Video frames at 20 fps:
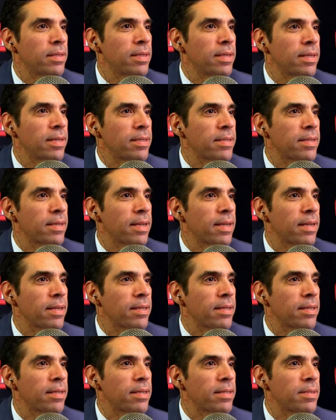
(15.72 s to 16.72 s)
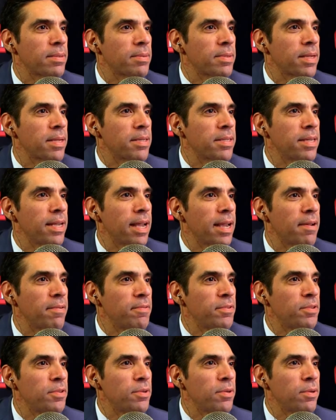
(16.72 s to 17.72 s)
Exactly. Sometimes you have
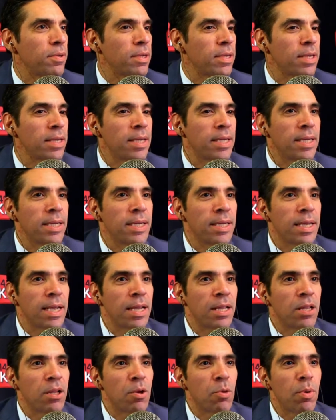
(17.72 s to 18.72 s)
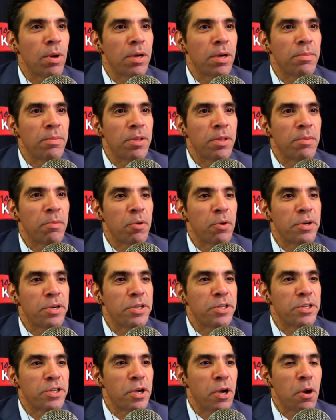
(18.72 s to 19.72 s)
to. Hello, welcome to the morning
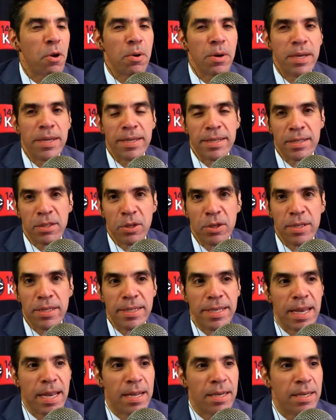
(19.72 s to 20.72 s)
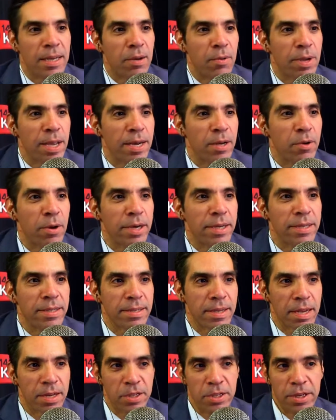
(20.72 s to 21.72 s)
show. It turns out that we had a great
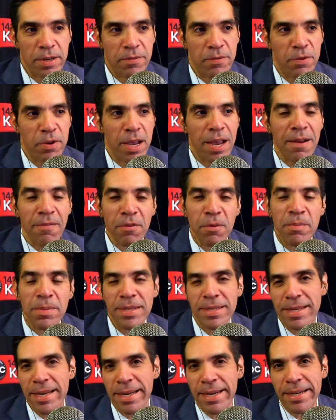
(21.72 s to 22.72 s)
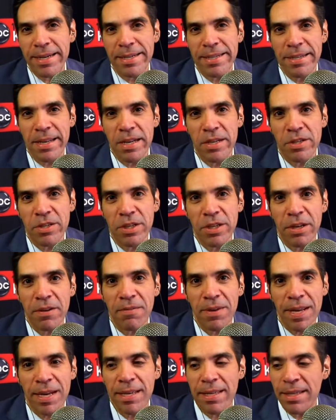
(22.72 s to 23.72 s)
discussion. If you ever miss any discussion of
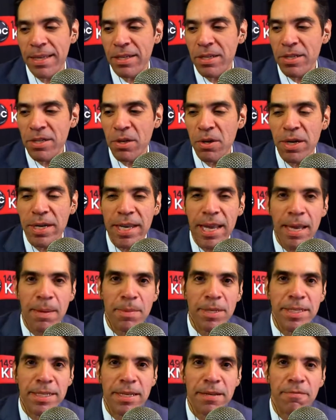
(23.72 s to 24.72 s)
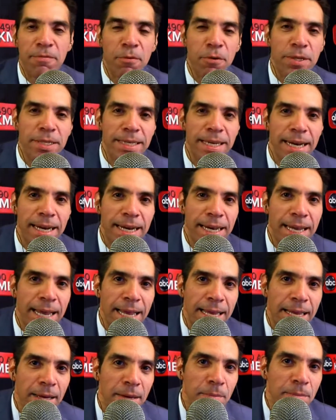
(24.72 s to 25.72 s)
anything, just go to
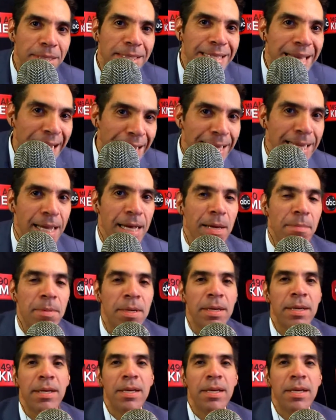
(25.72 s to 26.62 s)
KMT1490am.com.